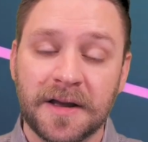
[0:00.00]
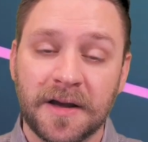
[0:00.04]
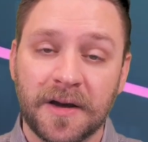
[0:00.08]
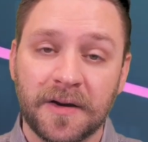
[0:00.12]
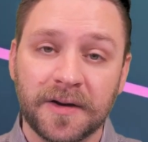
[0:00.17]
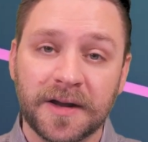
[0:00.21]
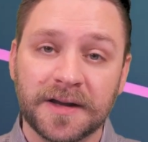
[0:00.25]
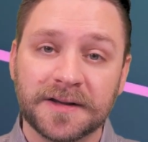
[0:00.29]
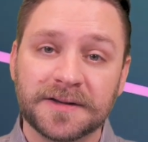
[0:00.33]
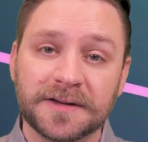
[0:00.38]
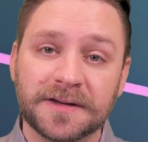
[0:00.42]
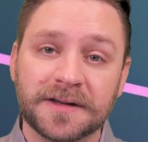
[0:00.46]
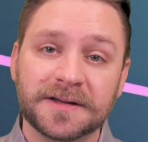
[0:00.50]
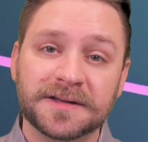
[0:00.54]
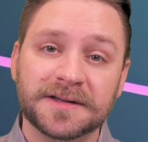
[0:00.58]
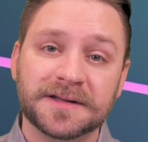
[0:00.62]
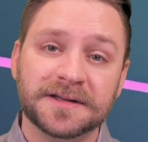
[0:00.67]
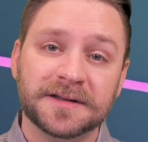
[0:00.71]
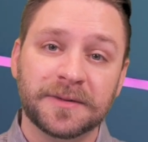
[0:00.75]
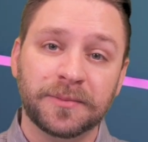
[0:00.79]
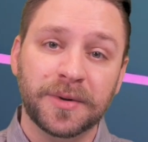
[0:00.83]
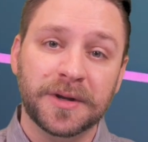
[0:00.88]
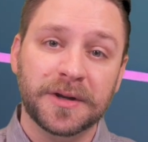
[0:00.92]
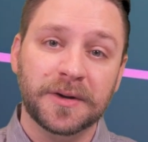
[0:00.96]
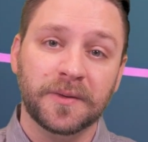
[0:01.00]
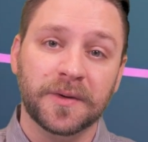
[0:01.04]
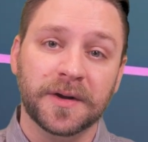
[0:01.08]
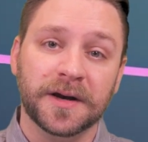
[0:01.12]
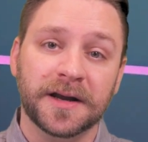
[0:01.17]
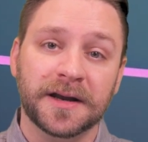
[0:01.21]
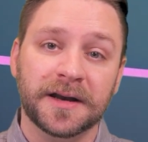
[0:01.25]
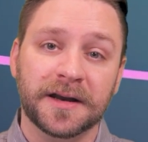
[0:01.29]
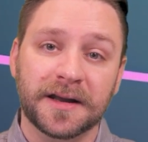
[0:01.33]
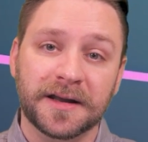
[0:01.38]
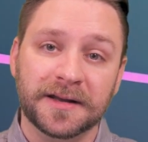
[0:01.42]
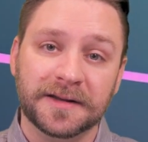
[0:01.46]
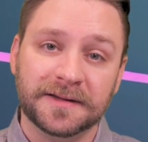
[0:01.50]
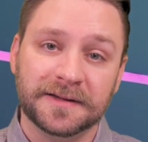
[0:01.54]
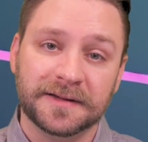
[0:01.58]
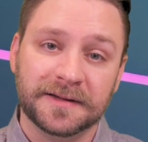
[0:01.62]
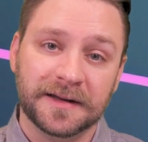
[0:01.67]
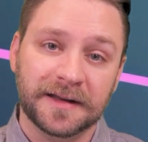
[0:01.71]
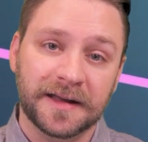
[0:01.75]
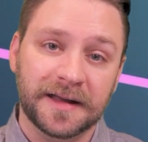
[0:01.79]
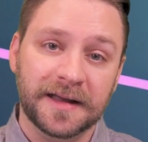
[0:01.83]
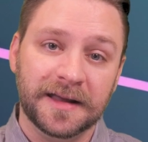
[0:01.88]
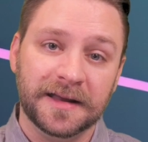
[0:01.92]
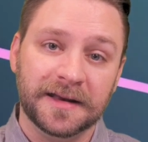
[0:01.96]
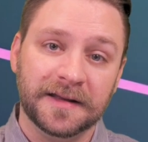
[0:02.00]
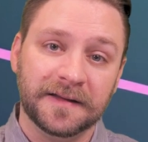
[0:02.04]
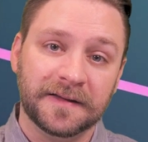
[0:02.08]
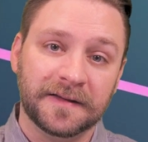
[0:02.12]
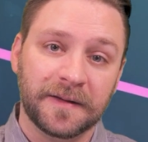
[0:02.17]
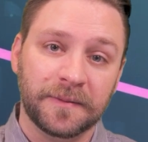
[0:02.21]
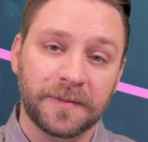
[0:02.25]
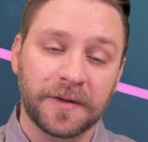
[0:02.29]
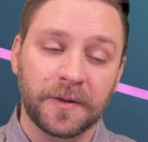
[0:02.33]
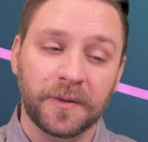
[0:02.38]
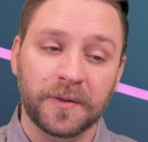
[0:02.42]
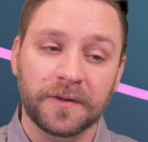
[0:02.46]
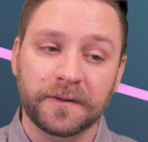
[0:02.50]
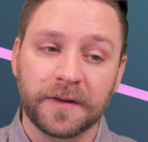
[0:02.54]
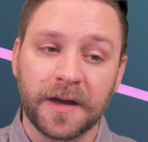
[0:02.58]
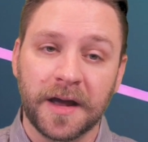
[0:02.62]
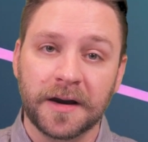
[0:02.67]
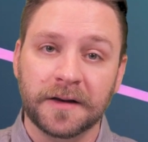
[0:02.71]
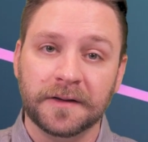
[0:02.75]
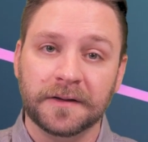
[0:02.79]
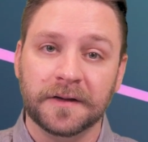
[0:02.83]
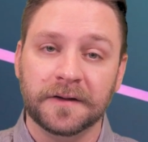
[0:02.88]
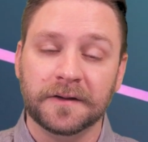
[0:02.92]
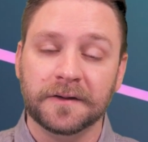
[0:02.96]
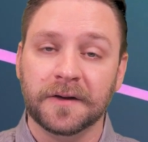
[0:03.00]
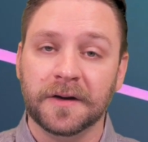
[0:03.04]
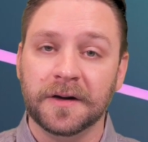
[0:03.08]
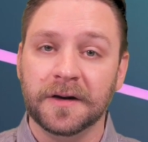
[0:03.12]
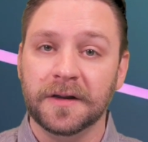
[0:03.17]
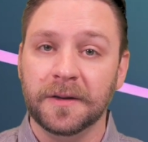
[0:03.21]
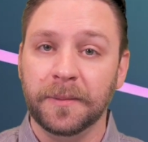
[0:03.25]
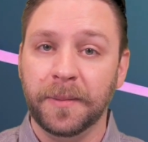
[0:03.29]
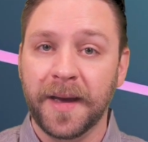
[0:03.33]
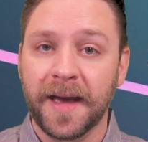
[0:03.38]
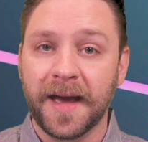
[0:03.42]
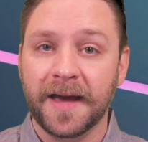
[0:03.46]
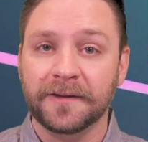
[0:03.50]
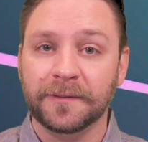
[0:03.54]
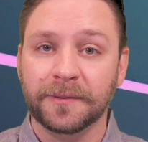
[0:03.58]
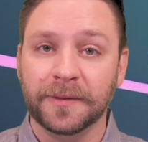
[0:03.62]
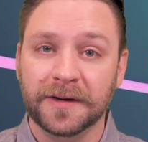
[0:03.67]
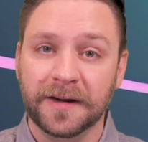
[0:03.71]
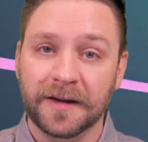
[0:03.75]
Okay, so this is a big one, and it's something we've kind of touched on in the past,